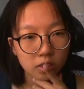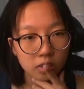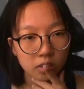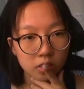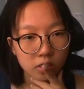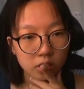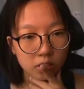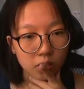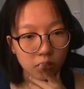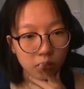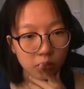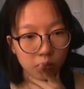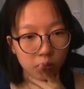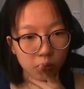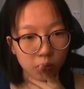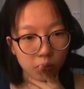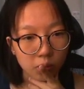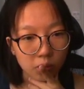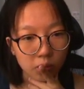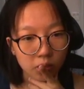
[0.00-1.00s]

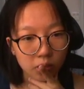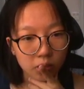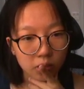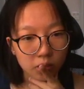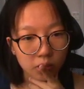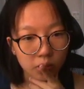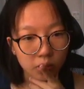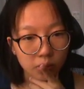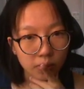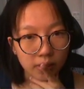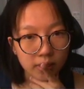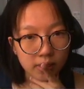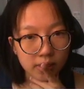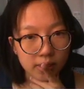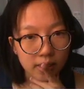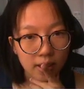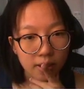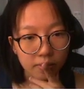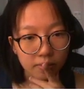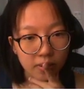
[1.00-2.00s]
So once
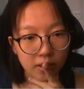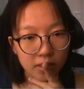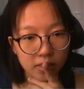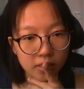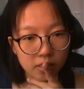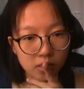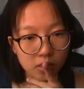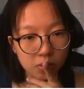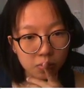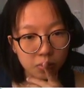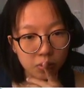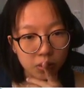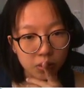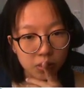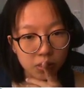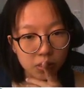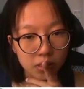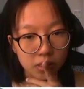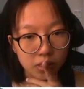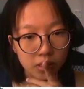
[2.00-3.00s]
that runs, we'll
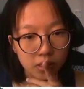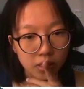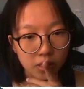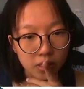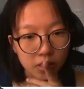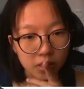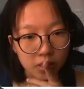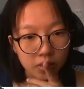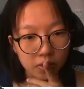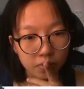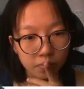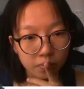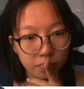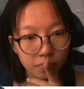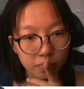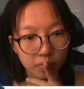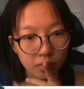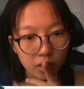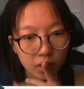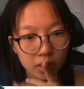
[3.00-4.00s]
see
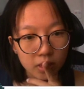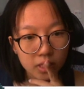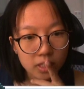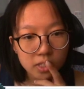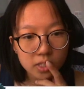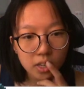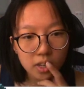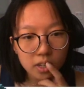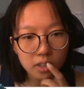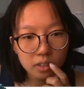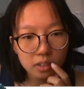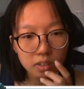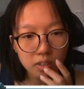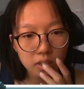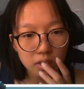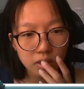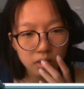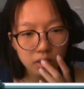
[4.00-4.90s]
in the style.